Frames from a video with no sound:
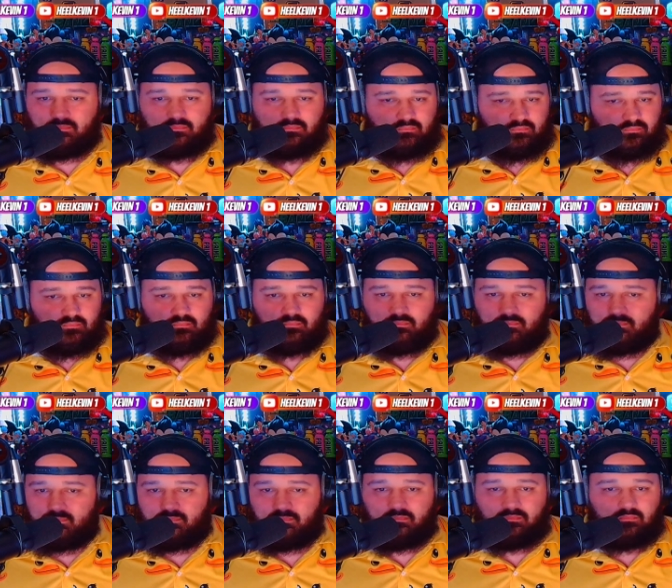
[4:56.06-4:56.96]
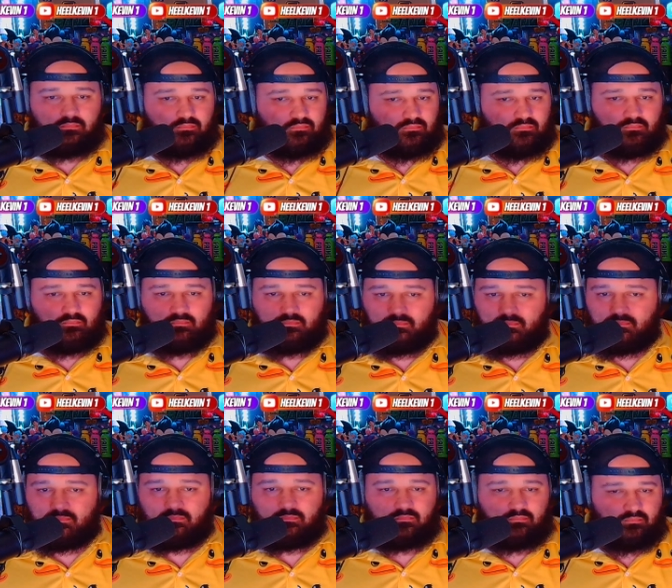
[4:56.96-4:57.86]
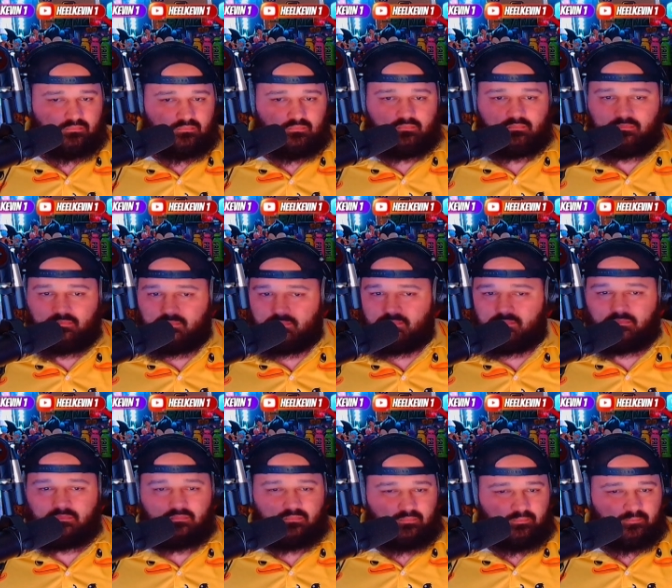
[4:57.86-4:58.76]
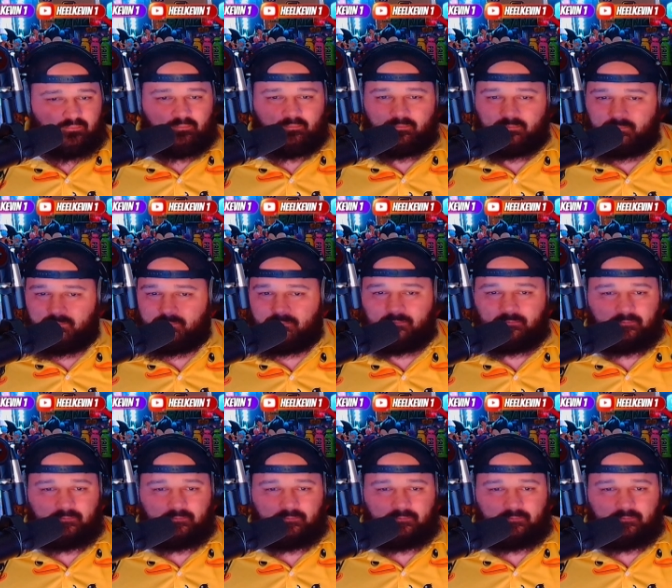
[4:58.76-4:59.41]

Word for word: never be clear. But nothing will change until I